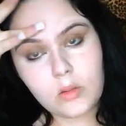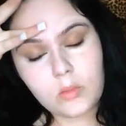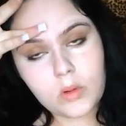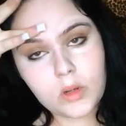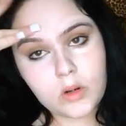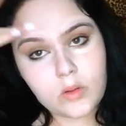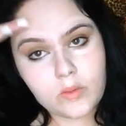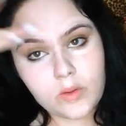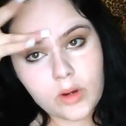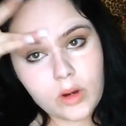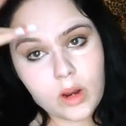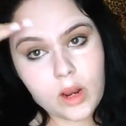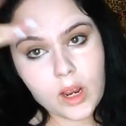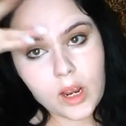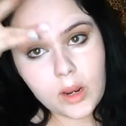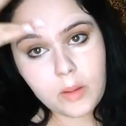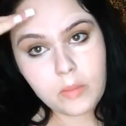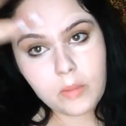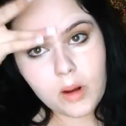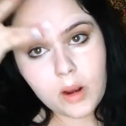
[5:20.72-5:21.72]
The one over your
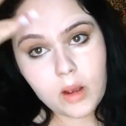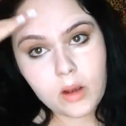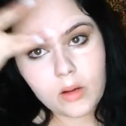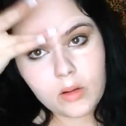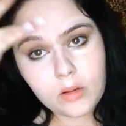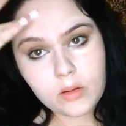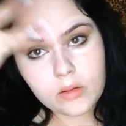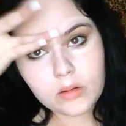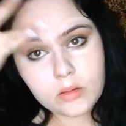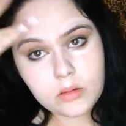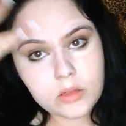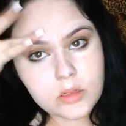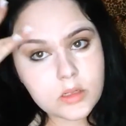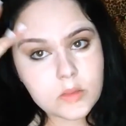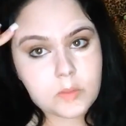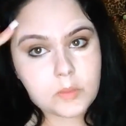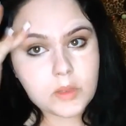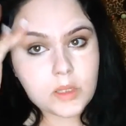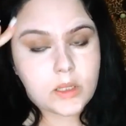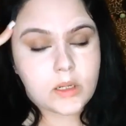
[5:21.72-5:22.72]
eyebrow,
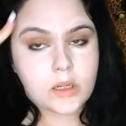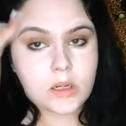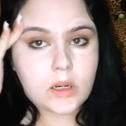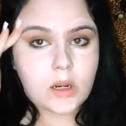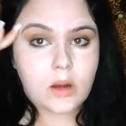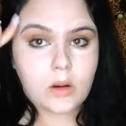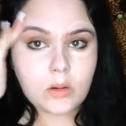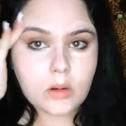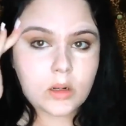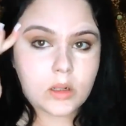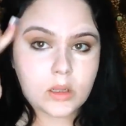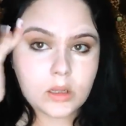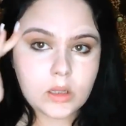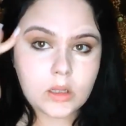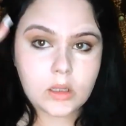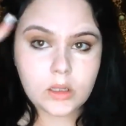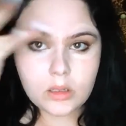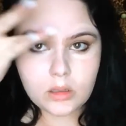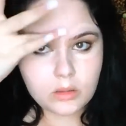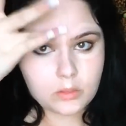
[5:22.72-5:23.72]
just blend it out a
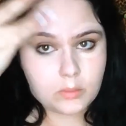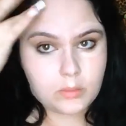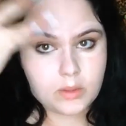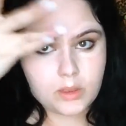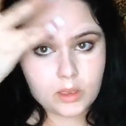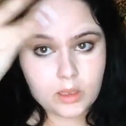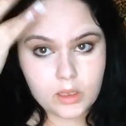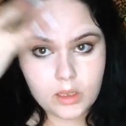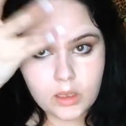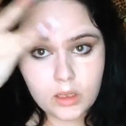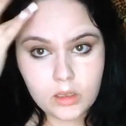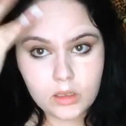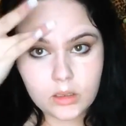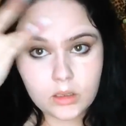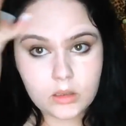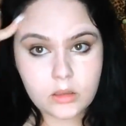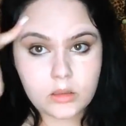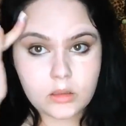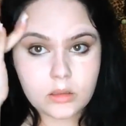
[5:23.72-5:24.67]
little bit.